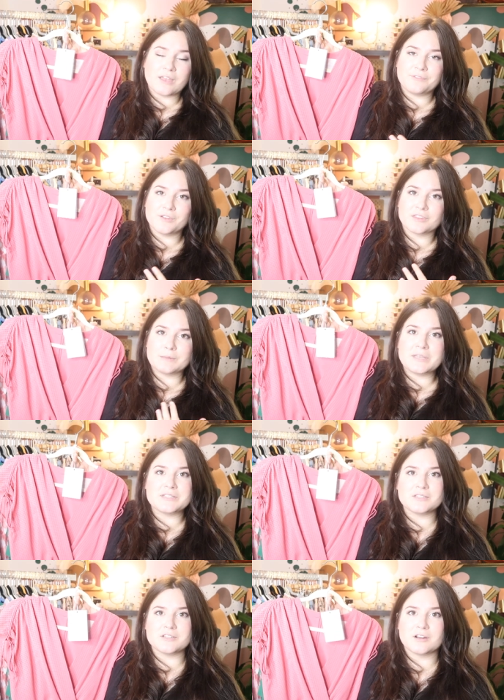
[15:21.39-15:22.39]
I feel like the
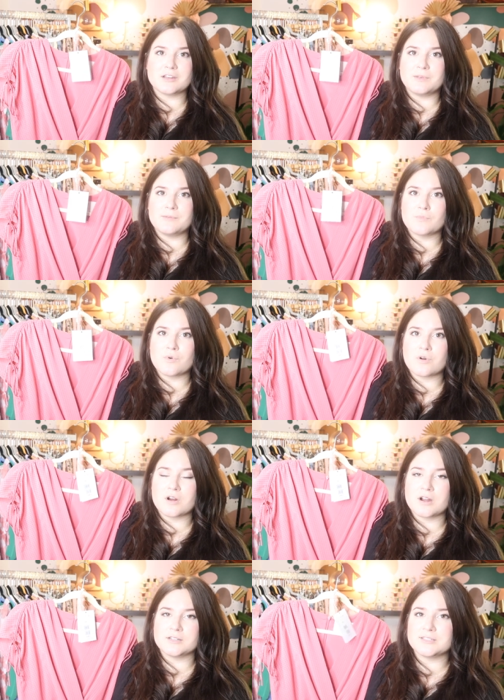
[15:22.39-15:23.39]
pieces are gonna be
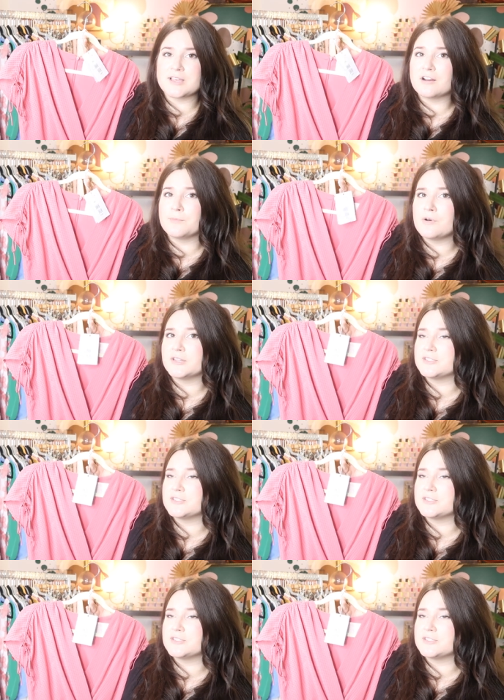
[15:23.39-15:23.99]
more desirable